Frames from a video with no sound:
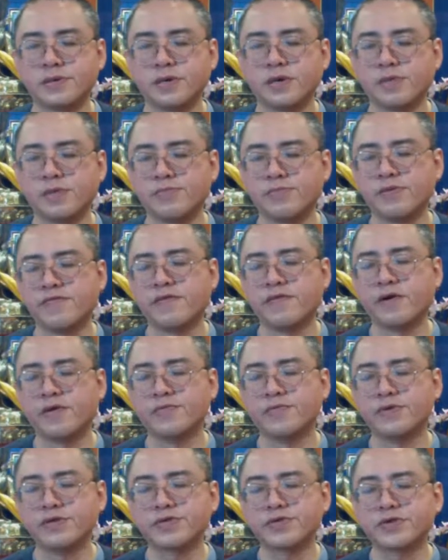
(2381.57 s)
Before
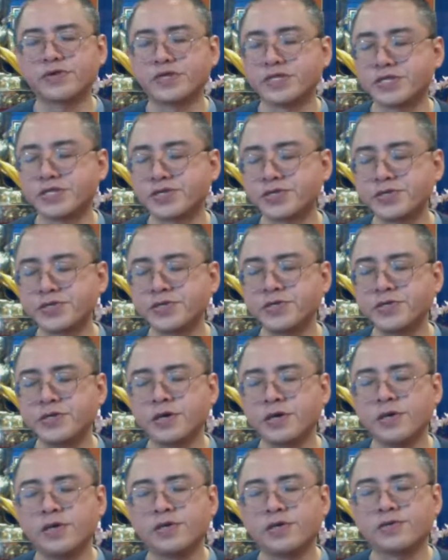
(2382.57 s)
we transition
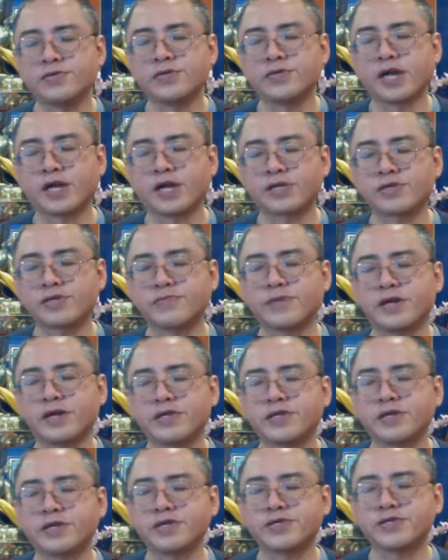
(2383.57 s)
to the actual
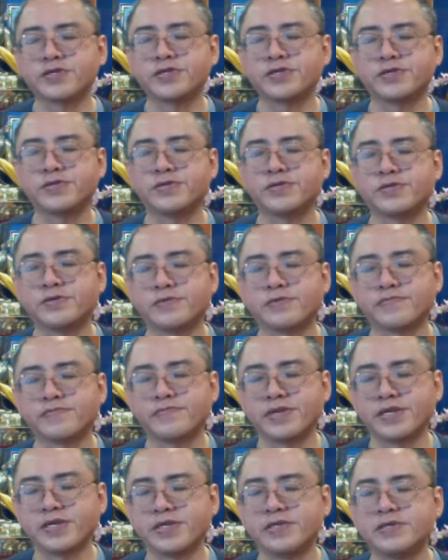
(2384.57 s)
meditation of
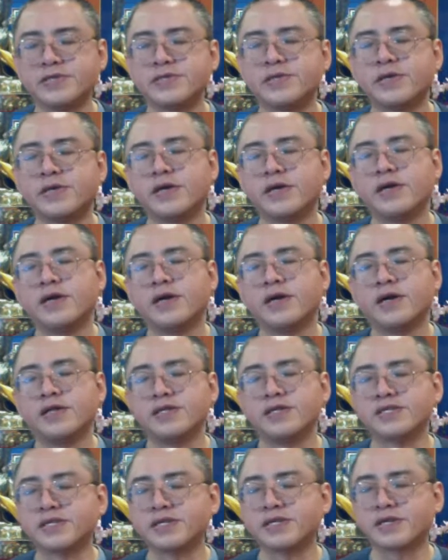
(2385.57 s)
being a
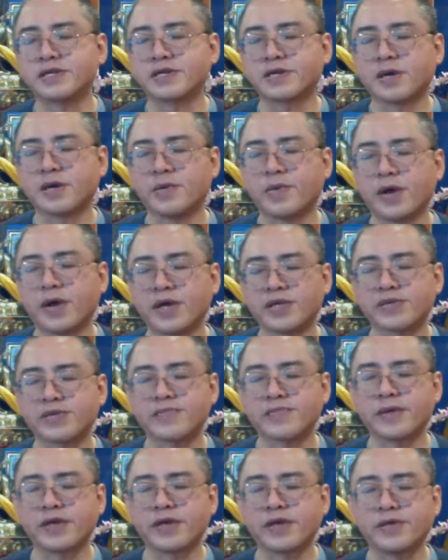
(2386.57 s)
listening, aware
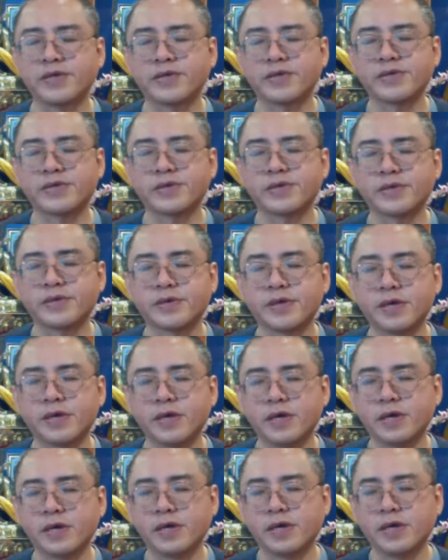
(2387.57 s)
space,
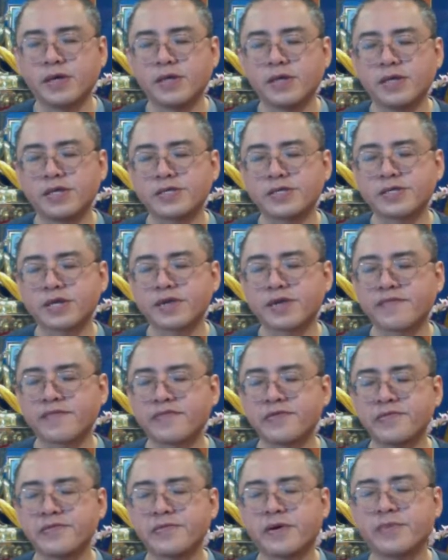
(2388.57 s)
let's take a
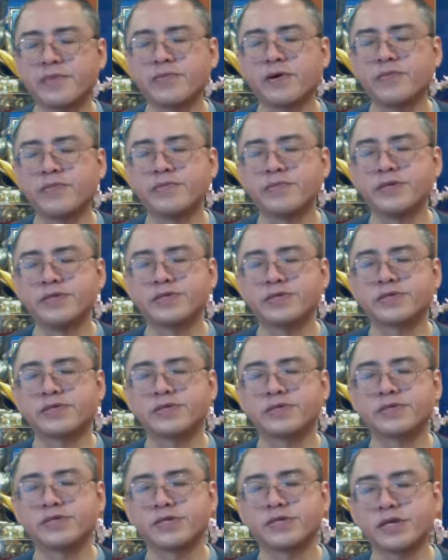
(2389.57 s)
few more
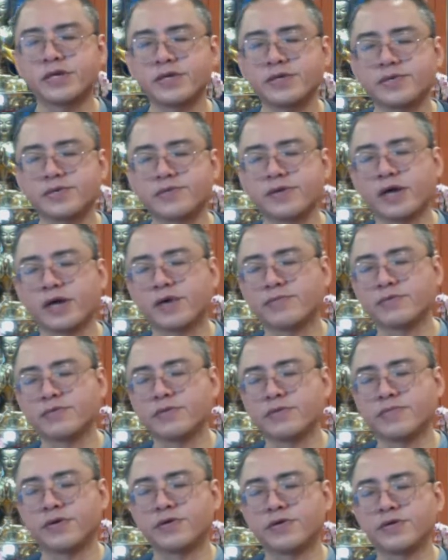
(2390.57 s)
moments just to help the
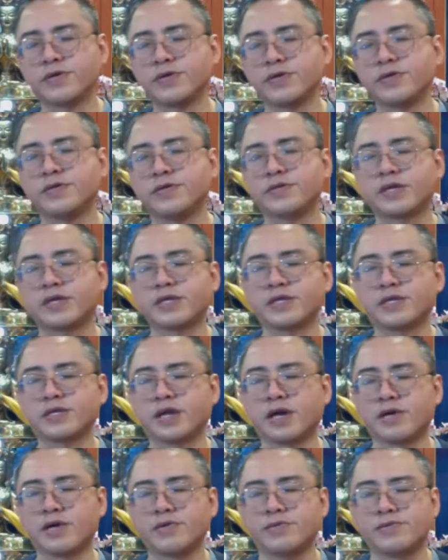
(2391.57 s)
body settle
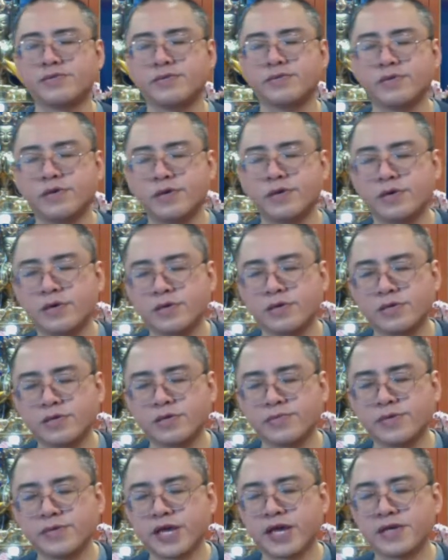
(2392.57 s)
down, to
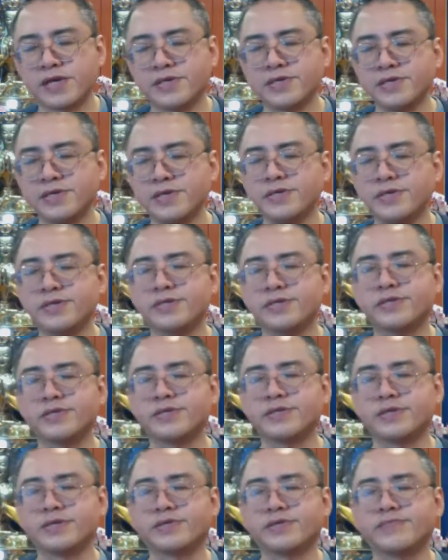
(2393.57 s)
be at ease
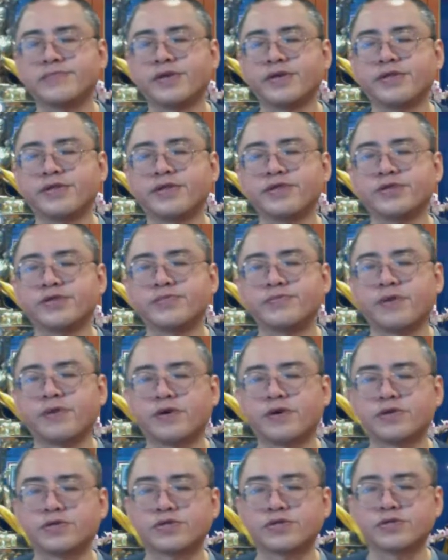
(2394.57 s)
in this meditation
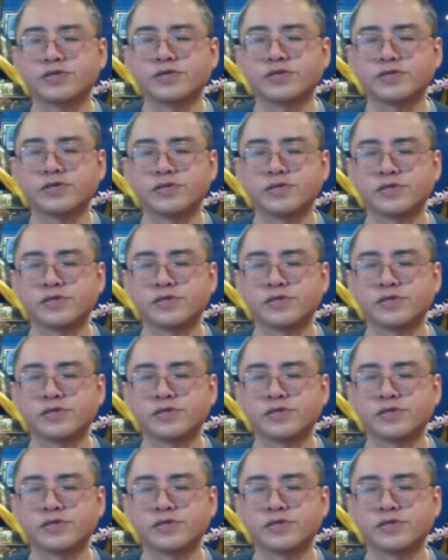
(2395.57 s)
posture.